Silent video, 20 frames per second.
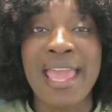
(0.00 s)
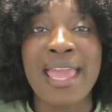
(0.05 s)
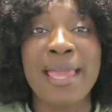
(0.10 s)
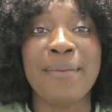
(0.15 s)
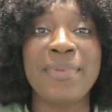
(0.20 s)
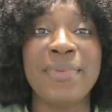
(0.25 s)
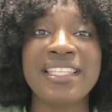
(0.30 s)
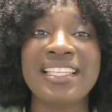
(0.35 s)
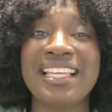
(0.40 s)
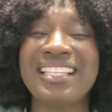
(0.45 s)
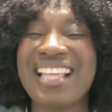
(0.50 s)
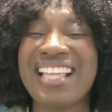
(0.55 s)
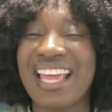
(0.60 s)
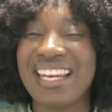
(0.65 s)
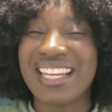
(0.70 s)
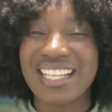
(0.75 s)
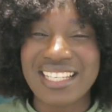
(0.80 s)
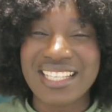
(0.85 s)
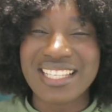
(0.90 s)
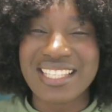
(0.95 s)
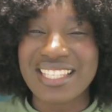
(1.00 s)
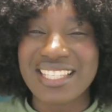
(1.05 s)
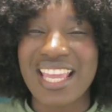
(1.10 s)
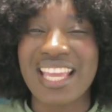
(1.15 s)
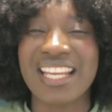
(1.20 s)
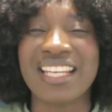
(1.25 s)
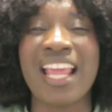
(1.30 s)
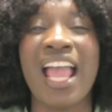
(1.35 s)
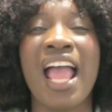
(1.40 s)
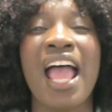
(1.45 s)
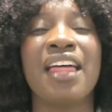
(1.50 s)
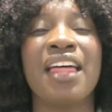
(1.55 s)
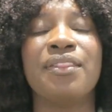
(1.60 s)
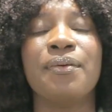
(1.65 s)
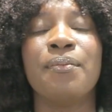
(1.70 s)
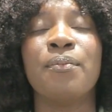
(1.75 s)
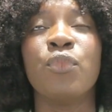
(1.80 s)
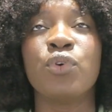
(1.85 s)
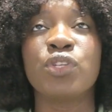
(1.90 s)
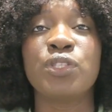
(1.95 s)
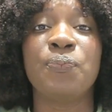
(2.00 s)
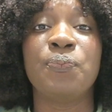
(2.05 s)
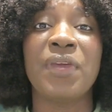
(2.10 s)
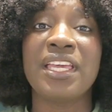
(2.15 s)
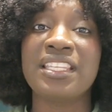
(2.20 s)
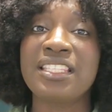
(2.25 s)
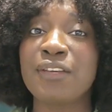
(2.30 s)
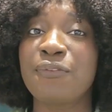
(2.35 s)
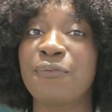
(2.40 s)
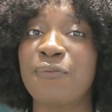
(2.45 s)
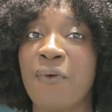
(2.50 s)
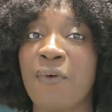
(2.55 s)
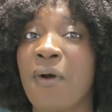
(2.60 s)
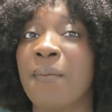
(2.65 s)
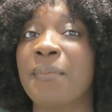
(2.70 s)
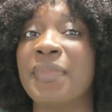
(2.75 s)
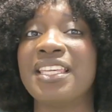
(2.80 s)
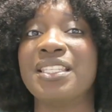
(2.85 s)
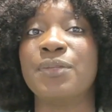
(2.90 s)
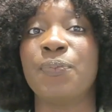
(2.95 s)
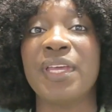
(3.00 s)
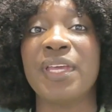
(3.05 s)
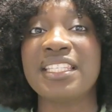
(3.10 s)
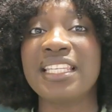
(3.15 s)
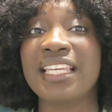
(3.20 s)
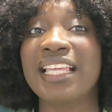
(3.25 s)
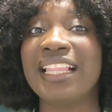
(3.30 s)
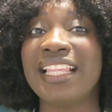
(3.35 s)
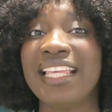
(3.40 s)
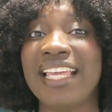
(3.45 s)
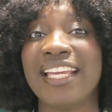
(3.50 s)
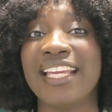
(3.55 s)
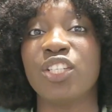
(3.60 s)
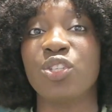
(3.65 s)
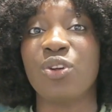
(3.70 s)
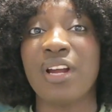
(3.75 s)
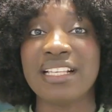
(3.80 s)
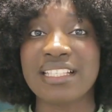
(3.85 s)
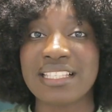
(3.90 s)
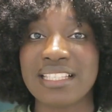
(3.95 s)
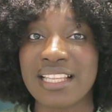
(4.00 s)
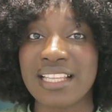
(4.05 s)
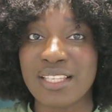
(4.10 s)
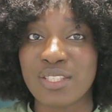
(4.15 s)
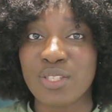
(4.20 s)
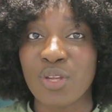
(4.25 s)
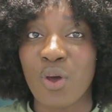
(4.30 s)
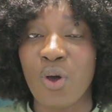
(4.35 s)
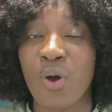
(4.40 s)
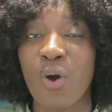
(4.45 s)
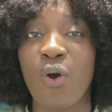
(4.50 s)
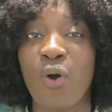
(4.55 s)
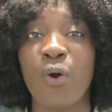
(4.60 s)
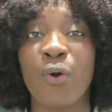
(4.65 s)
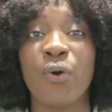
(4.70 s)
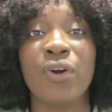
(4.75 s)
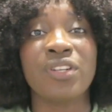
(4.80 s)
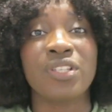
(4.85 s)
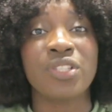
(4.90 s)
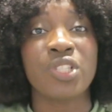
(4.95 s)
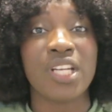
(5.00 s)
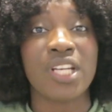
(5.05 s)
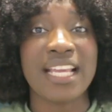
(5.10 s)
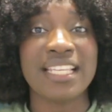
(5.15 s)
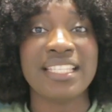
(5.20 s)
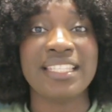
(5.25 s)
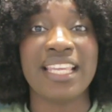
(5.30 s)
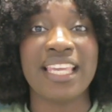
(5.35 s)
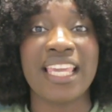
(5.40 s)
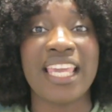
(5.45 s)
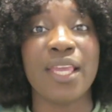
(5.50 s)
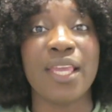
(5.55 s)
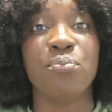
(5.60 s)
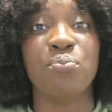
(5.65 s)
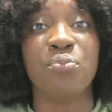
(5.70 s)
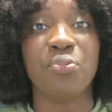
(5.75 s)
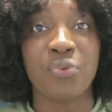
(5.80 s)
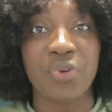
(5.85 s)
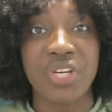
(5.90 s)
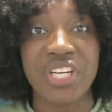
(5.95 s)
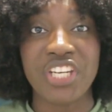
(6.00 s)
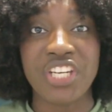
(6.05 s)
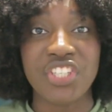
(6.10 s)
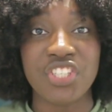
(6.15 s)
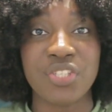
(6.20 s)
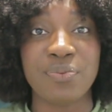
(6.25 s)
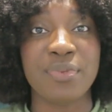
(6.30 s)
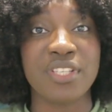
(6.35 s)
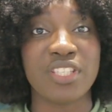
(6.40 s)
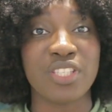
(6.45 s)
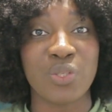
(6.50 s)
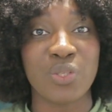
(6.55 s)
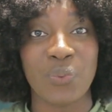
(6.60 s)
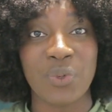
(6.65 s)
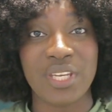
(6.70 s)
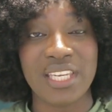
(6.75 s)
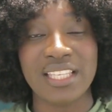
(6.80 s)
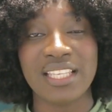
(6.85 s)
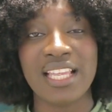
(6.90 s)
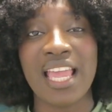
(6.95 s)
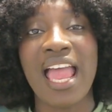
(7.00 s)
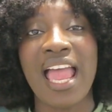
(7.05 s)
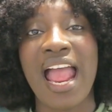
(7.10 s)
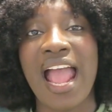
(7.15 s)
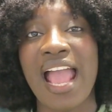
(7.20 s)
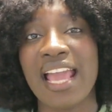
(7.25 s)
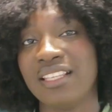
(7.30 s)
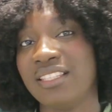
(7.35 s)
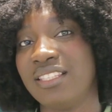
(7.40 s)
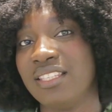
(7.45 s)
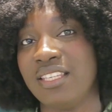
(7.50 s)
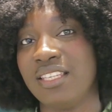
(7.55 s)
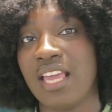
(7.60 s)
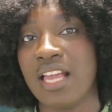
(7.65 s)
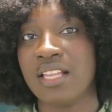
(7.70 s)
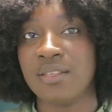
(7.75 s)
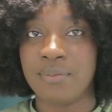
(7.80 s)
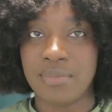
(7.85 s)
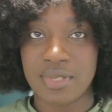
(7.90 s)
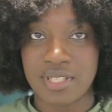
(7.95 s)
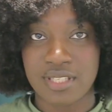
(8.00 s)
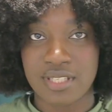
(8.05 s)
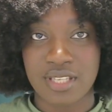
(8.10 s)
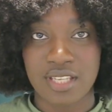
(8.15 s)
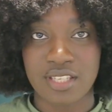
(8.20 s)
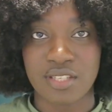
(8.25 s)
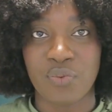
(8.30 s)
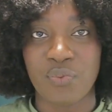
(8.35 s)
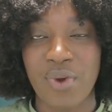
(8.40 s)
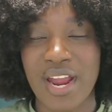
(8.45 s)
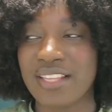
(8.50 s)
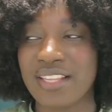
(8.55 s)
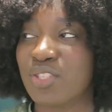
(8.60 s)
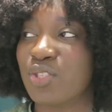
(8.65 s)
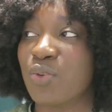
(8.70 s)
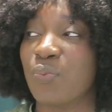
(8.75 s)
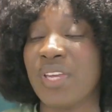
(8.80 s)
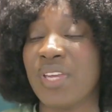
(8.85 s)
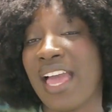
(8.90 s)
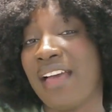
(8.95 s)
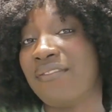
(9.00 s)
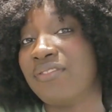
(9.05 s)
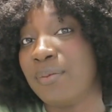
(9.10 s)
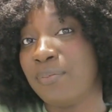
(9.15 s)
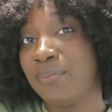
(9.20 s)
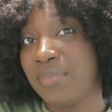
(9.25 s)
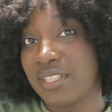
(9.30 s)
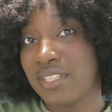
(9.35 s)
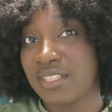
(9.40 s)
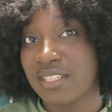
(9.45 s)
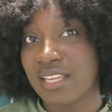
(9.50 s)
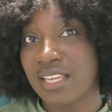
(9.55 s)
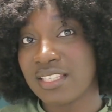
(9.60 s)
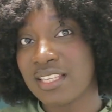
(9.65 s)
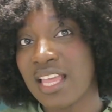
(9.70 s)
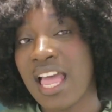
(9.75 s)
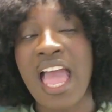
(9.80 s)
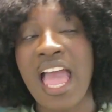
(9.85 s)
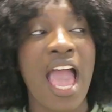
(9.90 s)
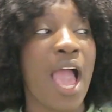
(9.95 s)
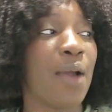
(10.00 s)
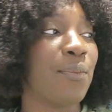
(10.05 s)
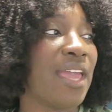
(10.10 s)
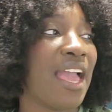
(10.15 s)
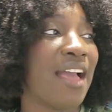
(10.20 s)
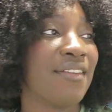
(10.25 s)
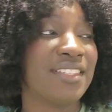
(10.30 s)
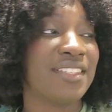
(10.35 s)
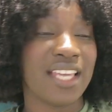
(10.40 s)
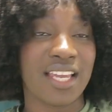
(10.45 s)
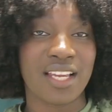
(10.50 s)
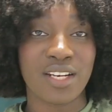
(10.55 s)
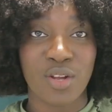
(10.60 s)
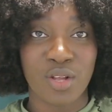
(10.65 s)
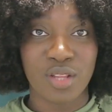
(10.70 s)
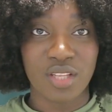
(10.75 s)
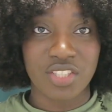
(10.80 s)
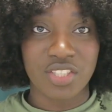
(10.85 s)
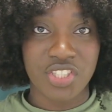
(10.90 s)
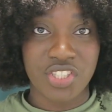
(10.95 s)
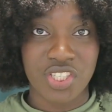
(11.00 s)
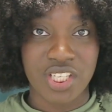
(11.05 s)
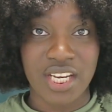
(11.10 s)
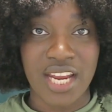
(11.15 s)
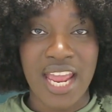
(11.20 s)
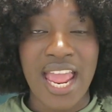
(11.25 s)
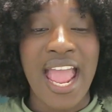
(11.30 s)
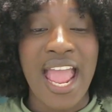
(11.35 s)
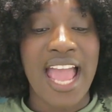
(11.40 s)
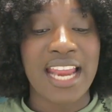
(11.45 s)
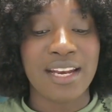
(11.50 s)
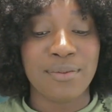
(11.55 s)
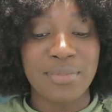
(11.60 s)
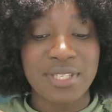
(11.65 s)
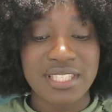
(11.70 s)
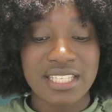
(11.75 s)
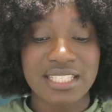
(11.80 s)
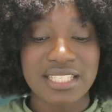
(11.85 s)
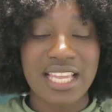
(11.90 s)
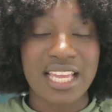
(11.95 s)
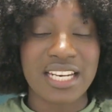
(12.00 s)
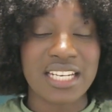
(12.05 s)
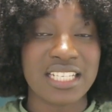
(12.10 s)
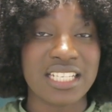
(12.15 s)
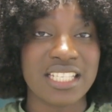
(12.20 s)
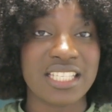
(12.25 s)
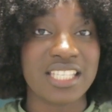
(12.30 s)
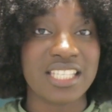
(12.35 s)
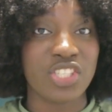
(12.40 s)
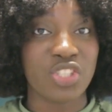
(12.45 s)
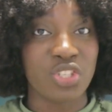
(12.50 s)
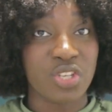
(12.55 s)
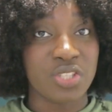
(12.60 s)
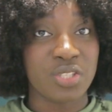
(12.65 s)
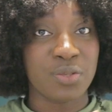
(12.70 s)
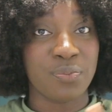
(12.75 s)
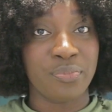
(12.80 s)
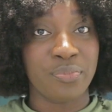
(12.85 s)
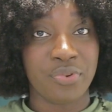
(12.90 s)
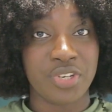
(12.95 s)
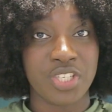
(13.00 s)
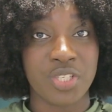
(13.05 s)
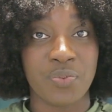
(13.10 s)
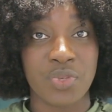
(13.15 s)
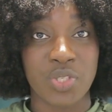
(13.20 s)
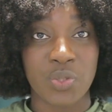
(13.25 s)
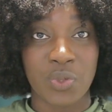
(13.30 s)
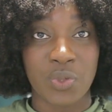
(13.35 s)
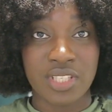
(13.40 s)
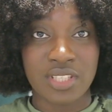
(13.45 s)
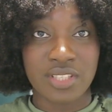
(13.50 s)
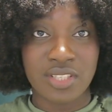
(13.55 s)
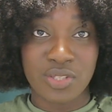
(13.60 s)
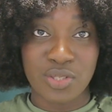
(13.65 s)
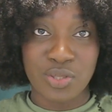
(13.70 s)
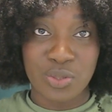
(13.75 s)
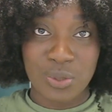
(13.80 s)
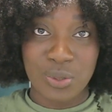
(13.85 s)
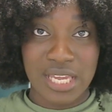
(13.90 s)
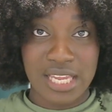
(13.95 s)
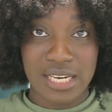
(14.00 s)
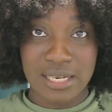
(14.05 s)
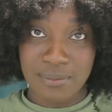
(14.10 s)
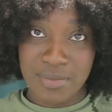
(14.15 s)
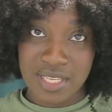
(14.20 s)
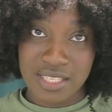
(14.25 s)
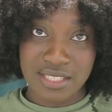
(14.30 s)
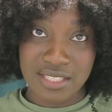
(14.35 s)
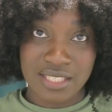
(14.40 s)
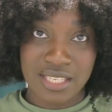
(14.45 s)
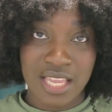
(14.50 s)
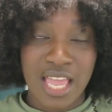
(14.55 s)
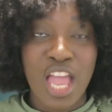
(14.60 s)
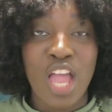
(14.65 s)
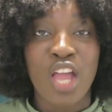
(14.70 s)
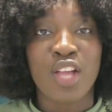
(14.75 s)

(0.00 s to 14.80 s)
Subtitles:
A business analyst, in the most basic form, is basically a translator, or should I say a bridge between IT and business, right? So we have the business and we have technology, and a business analyst is just the bridge between these two elements.